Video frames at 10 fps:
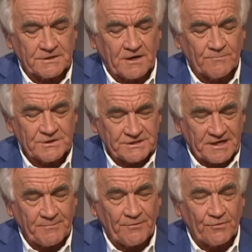a week
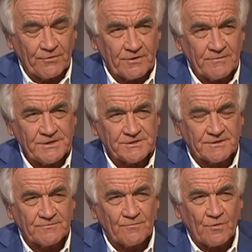ago. I haven't really done
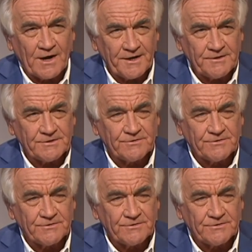anything about it,